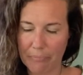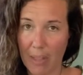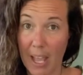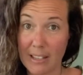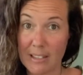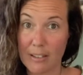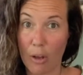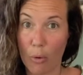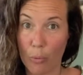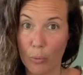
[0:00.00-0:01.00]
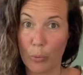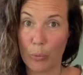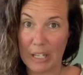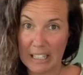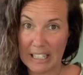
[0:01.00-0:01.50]
It's
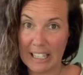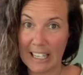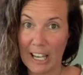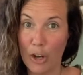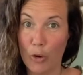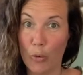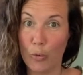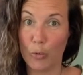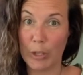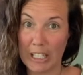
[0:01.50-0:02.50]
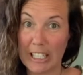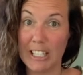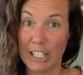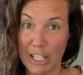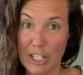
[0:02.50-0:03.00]
really, really
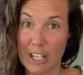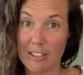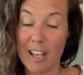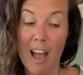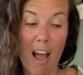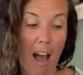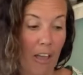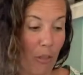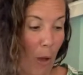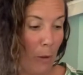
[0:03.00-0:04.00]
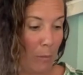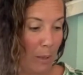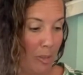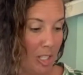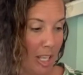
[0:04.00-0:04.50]
delicious. I thought I'd be
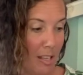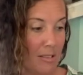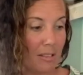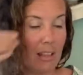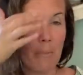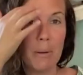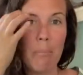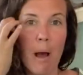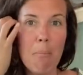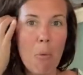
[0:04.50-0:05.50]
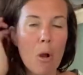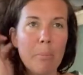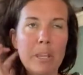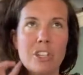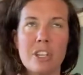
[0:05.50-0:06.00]
able to taste the lemon balm more,
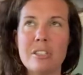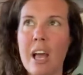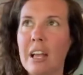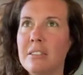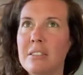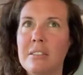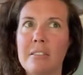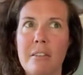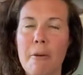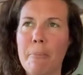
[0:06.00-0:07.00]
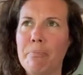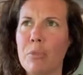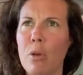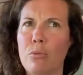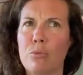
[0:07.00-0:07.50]
but it just has this
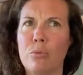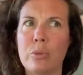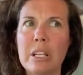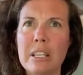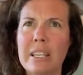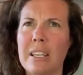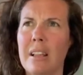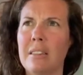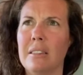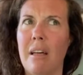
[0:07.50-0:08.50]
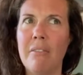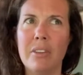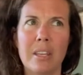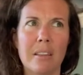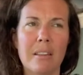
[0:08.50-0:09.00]
really
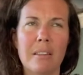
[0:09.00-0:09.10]
lovely,